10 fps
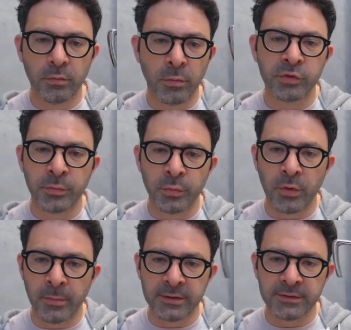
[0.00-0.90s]
multiple
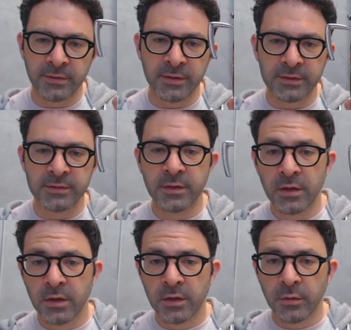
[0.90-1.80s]
amounts of this,
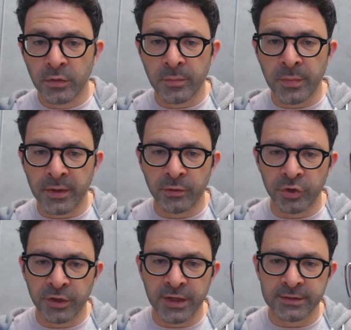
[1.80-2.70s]
depending on
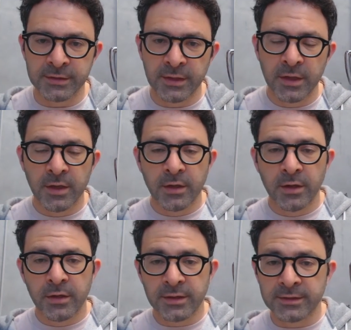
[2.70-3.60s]
your guest.
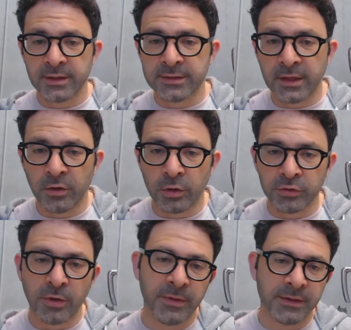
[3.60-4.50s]
That's going to take a long
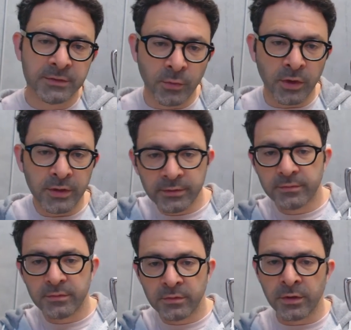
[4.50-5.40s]
time. That's why
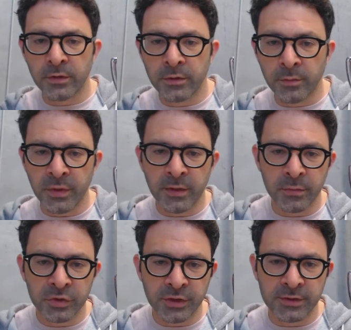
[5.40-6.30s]
the bigger
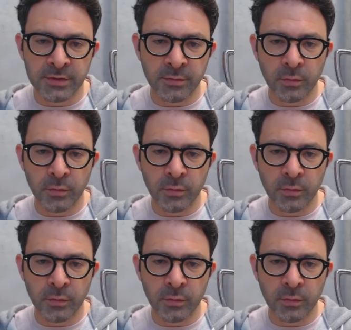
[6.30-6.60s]
machines